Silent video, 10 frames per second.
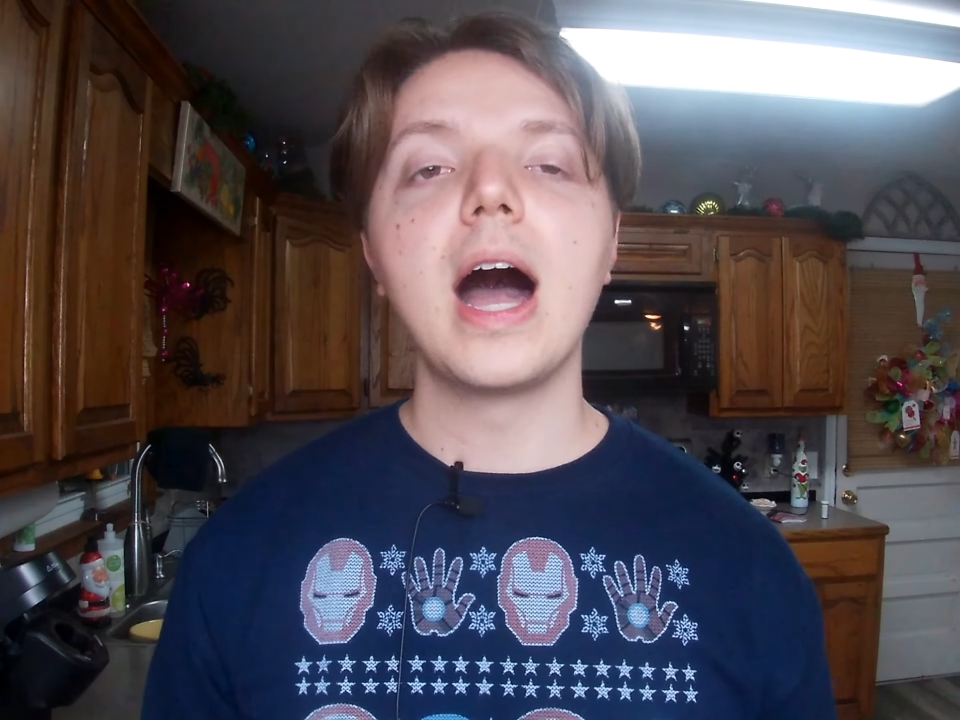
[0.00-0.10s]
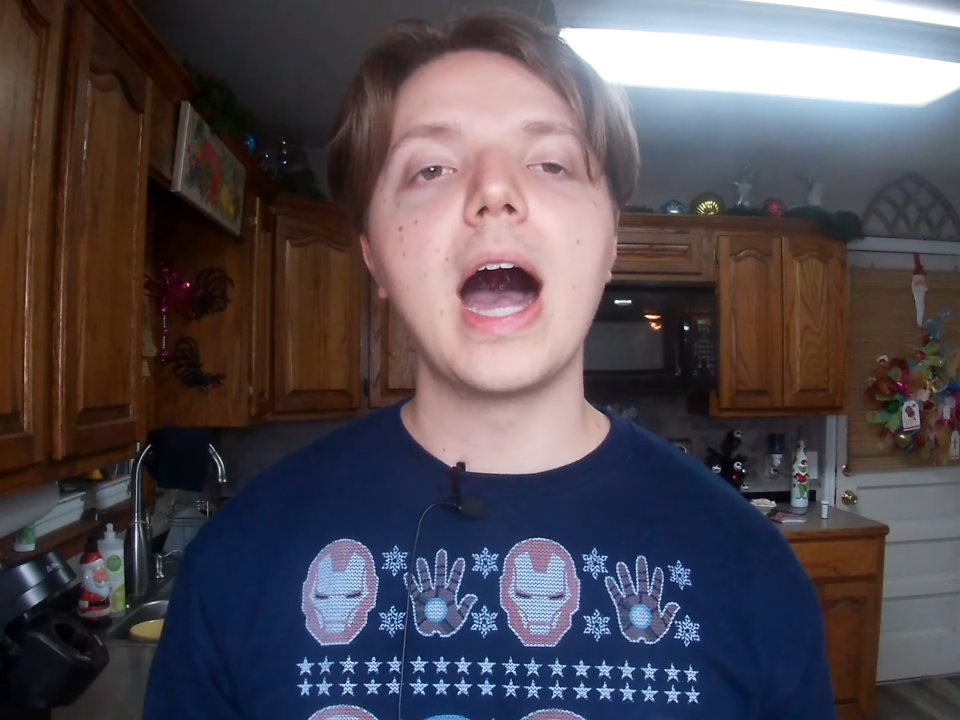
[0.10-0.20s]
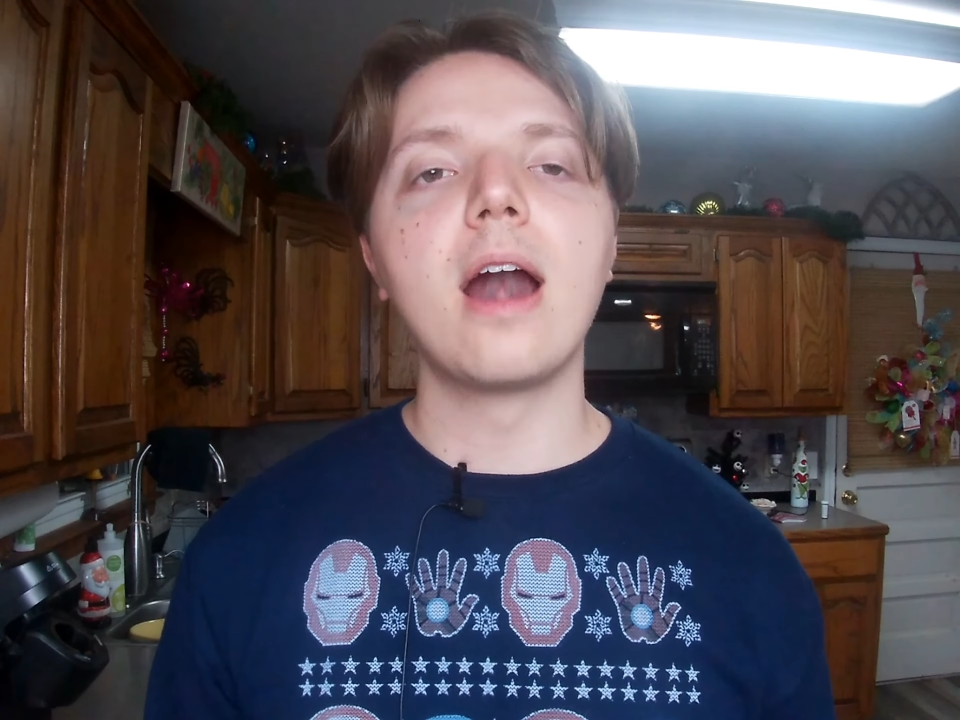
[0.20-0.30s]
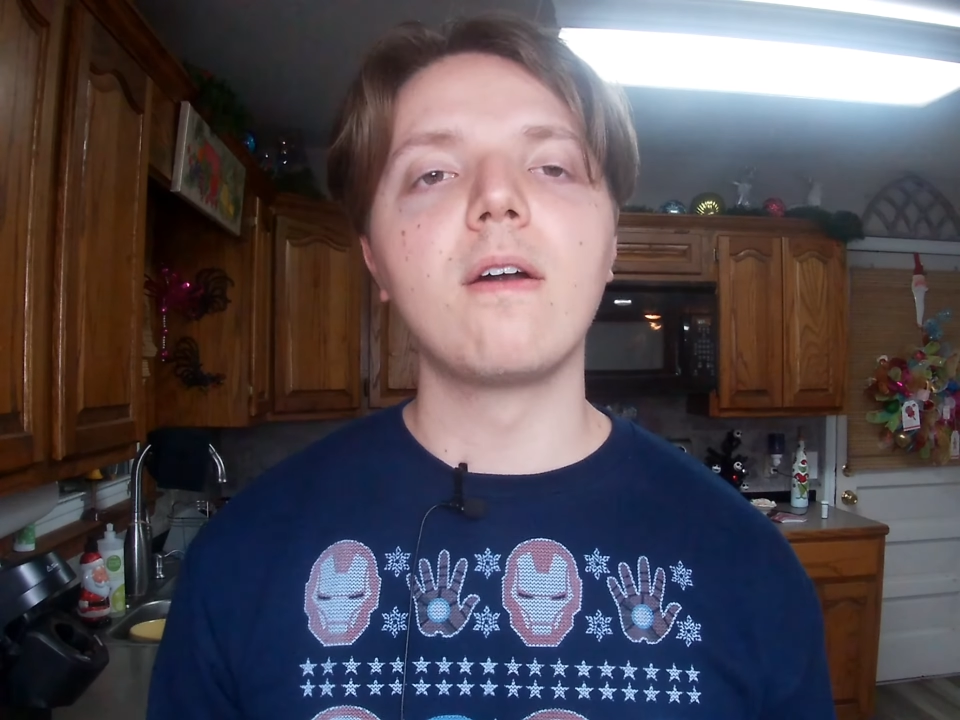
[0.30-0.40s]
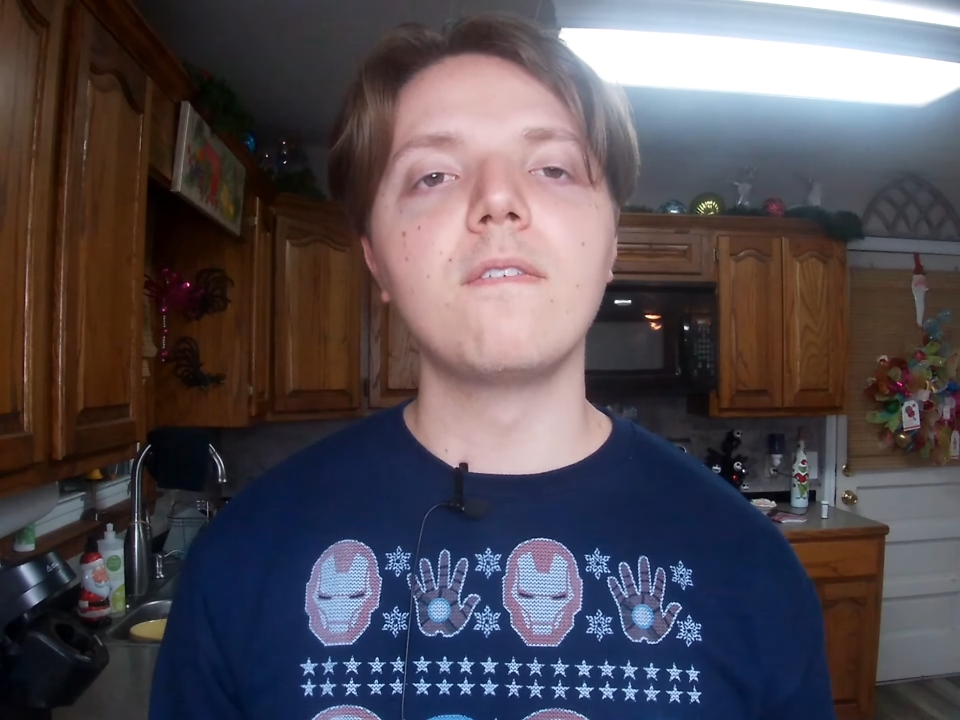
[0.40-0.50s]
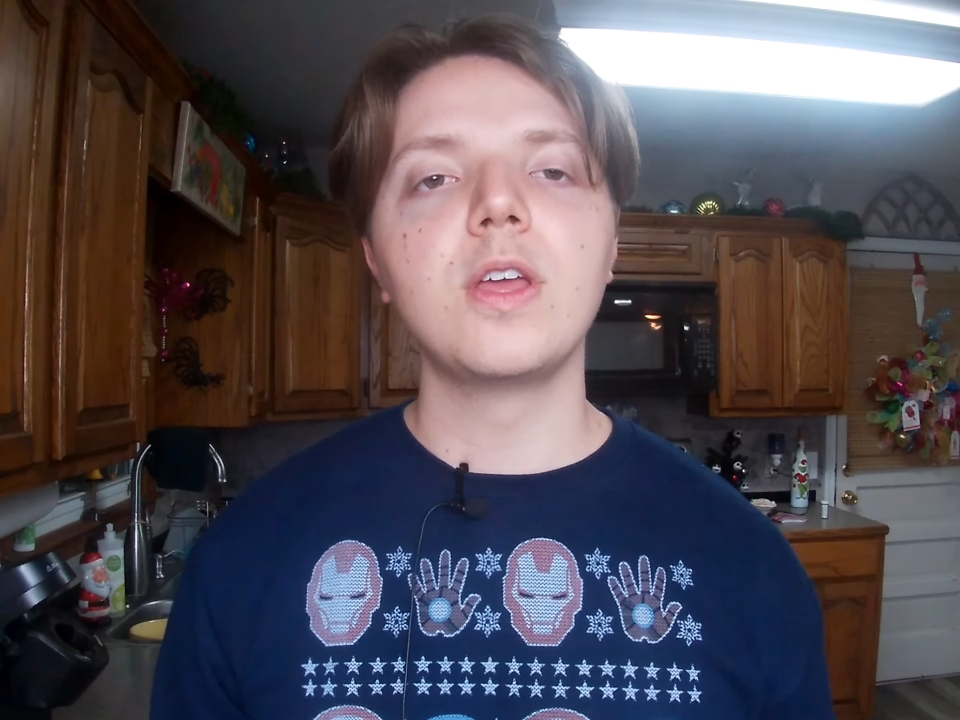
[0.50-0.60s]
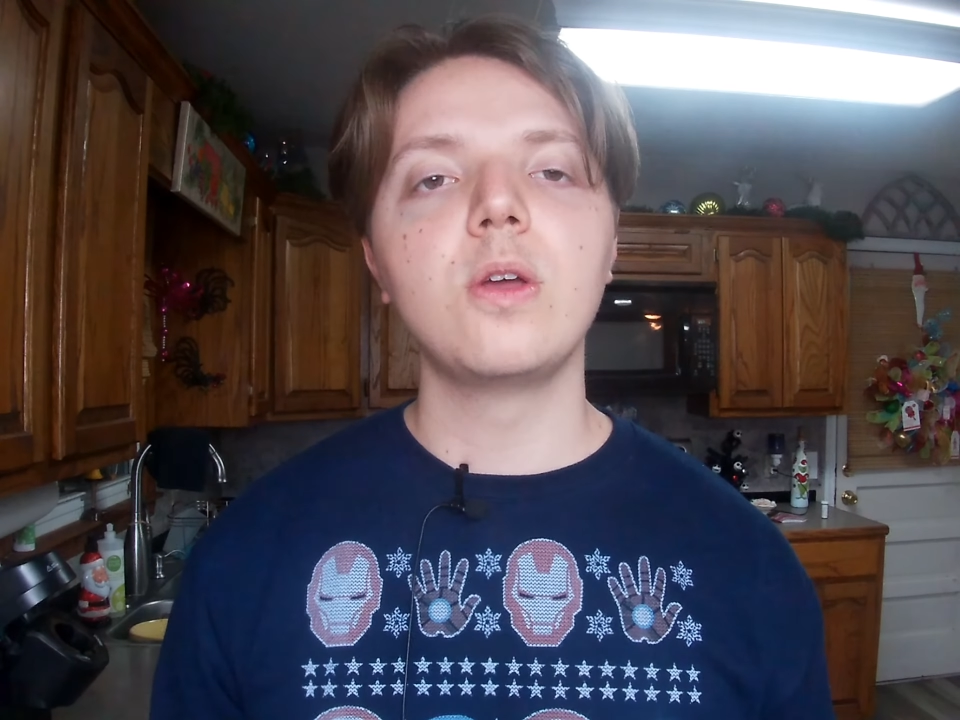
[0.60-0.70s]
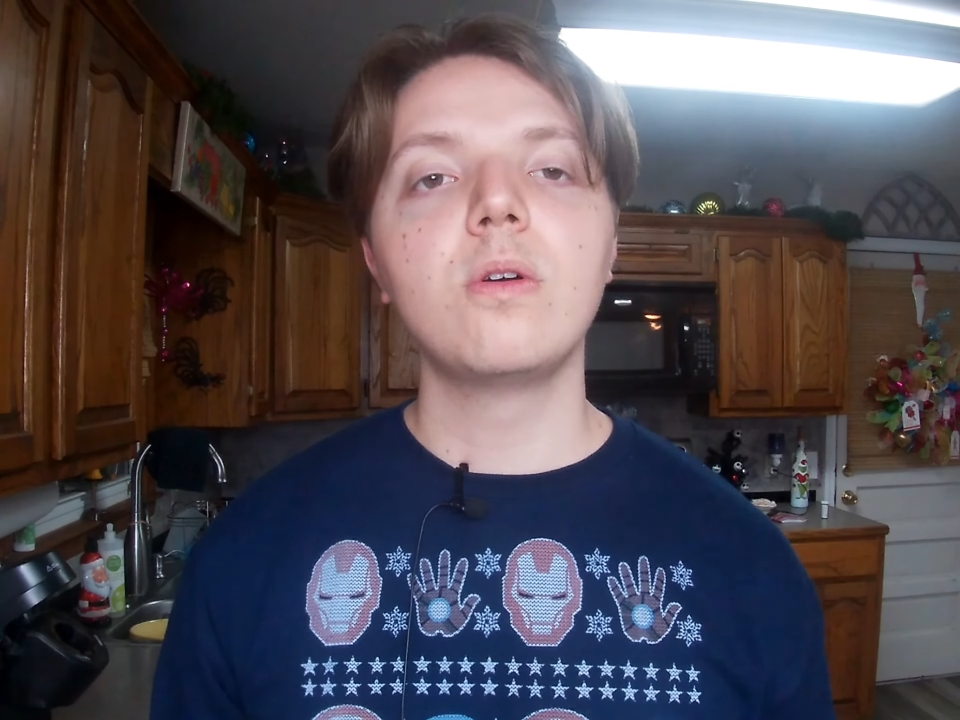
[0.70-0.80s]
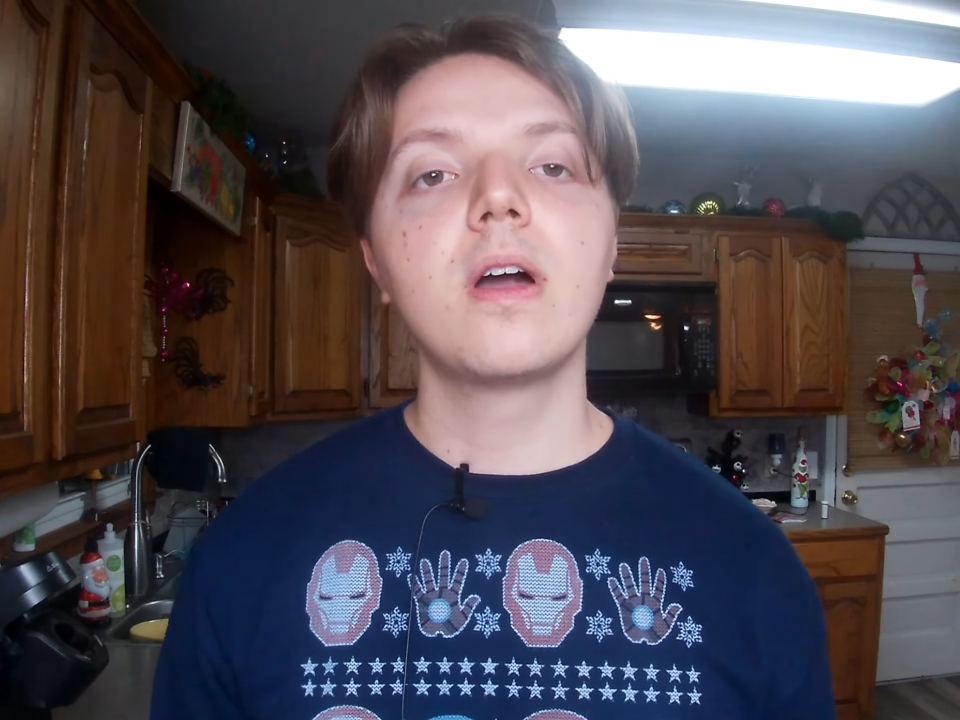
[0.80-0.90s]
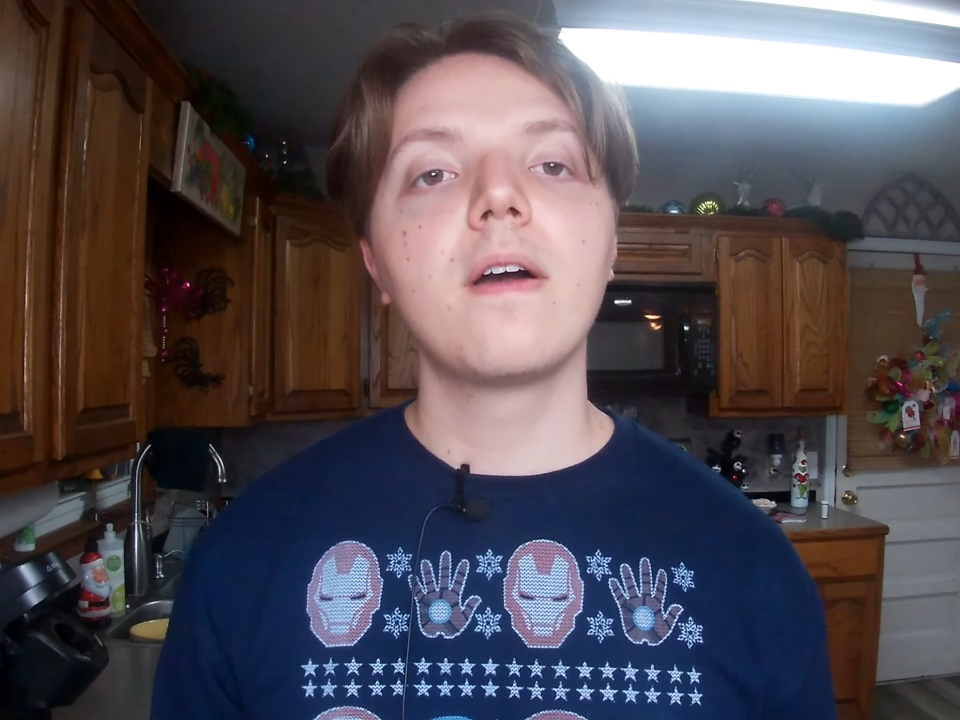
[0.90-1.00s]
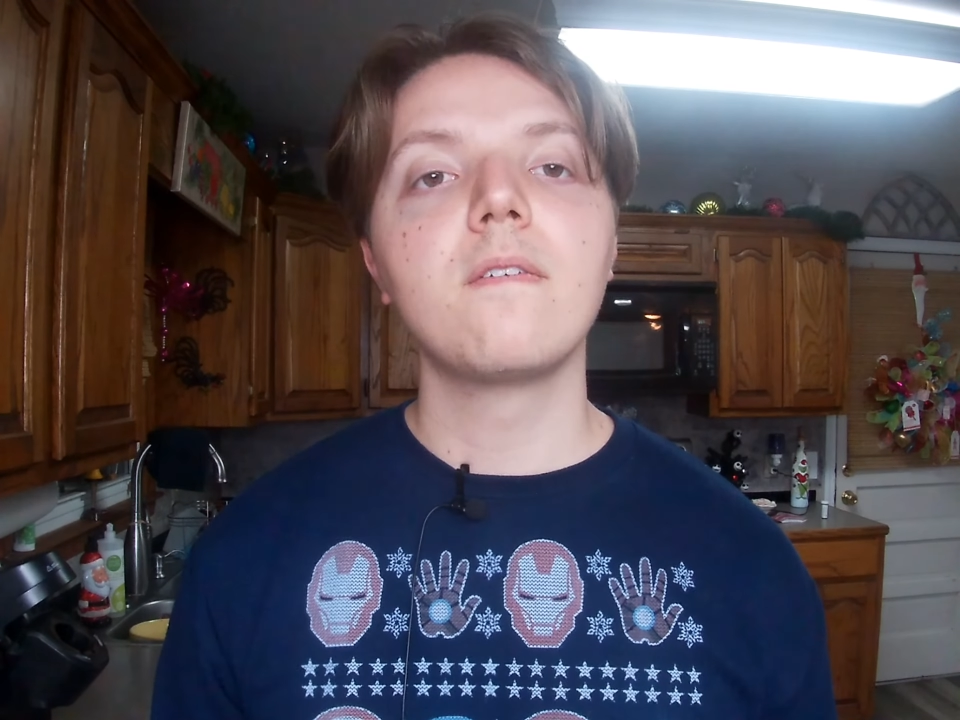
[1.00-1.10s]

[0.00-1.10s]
I review